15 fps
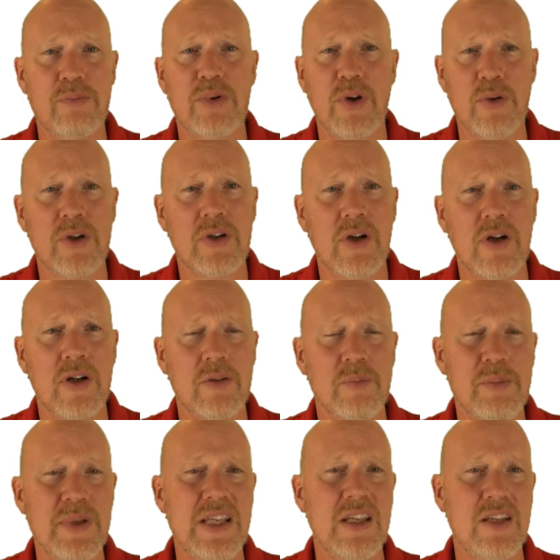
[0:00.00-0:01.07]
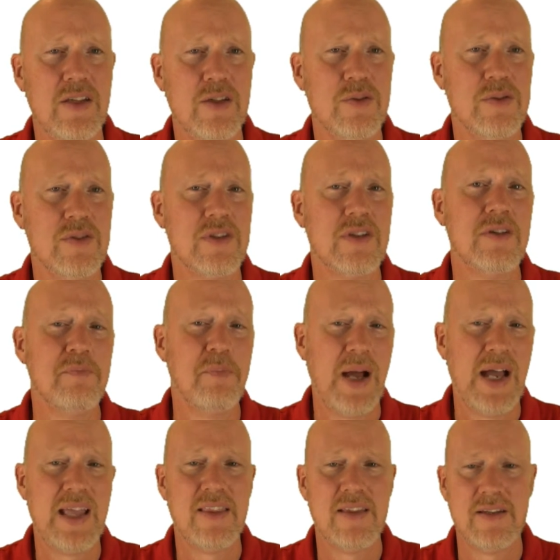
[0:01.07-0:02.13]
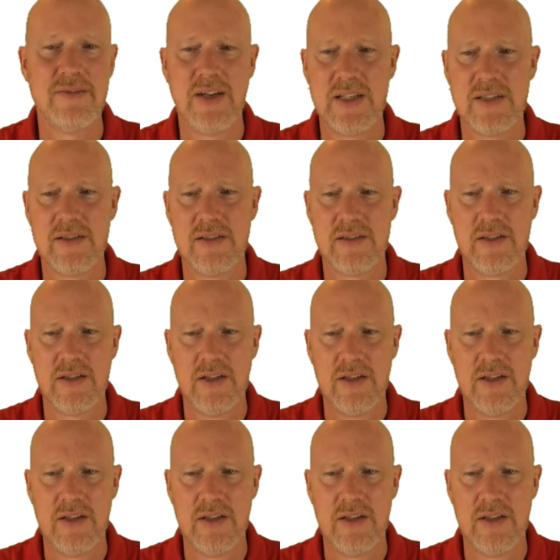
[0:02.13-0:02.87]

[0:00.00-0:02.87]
protocol being used by the devices.